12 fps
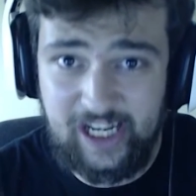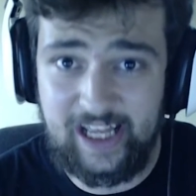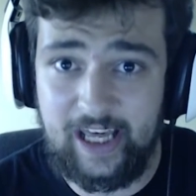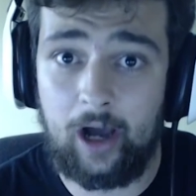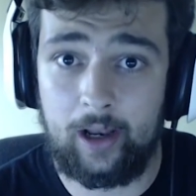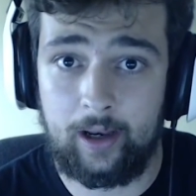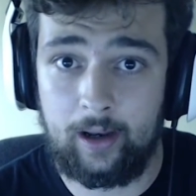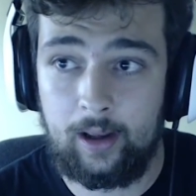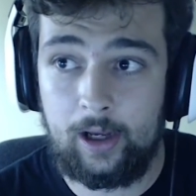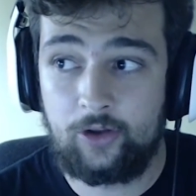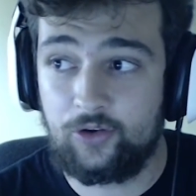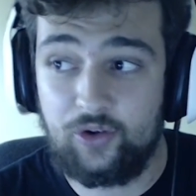gun.
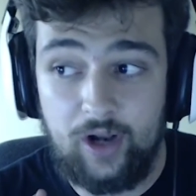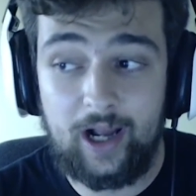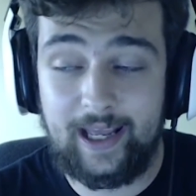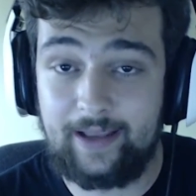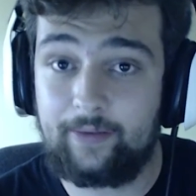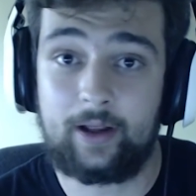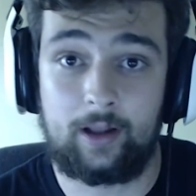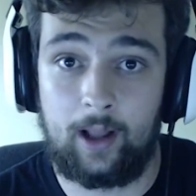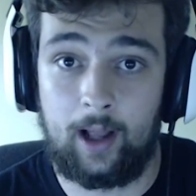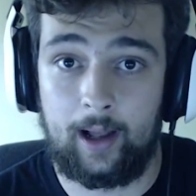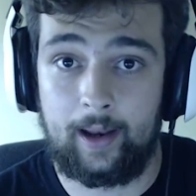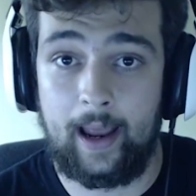So you're not killing a
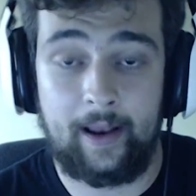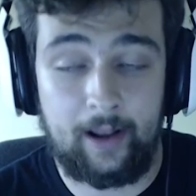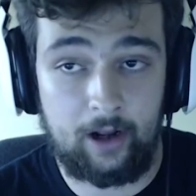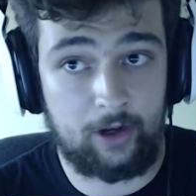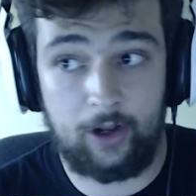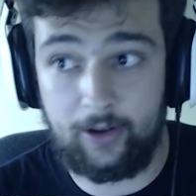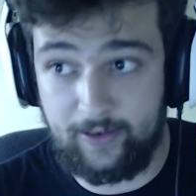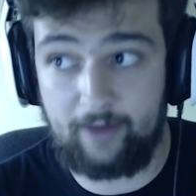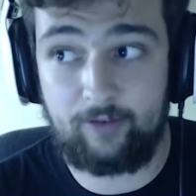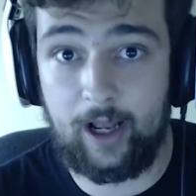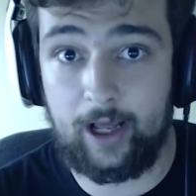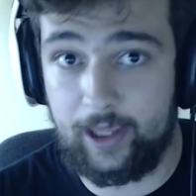lot, and they're
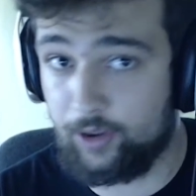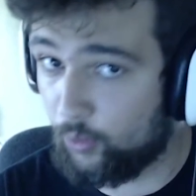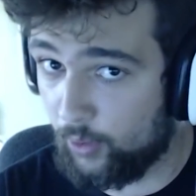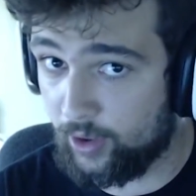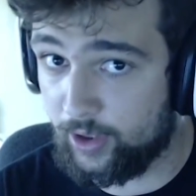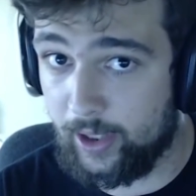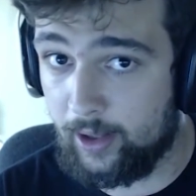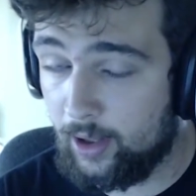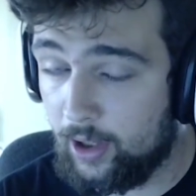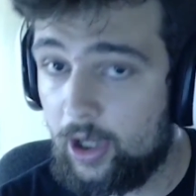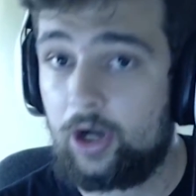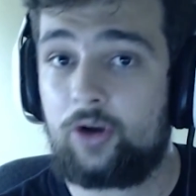definitely not killing quickly.
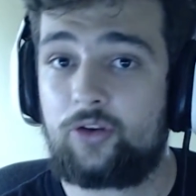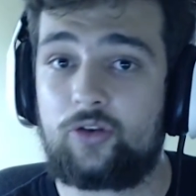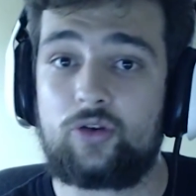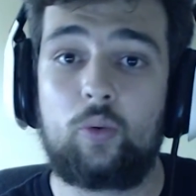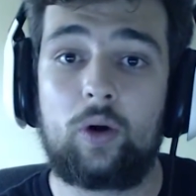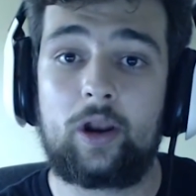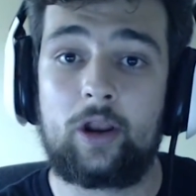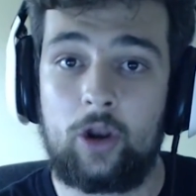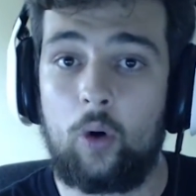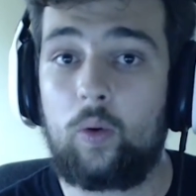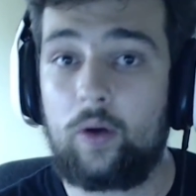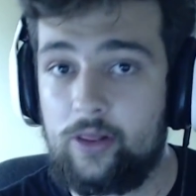So you want to know
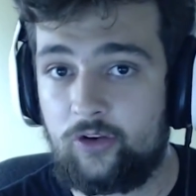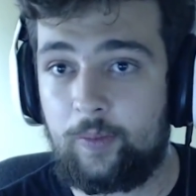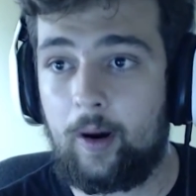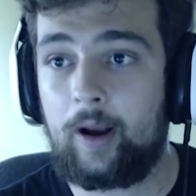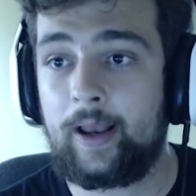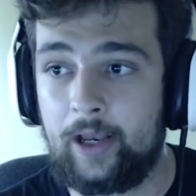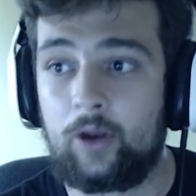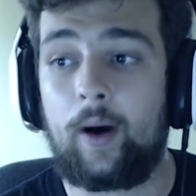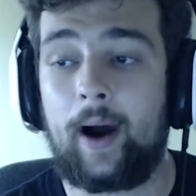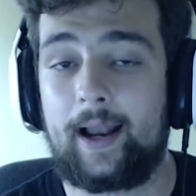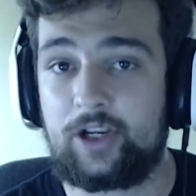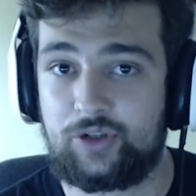where they're spawning and know
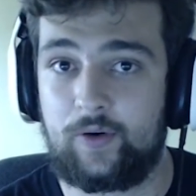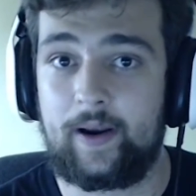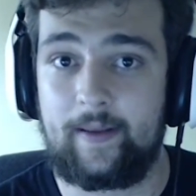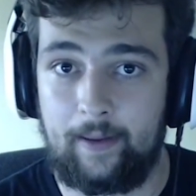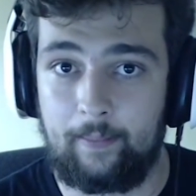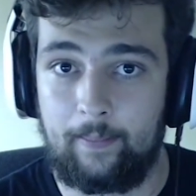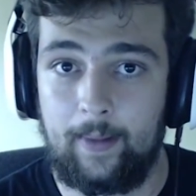how to train them.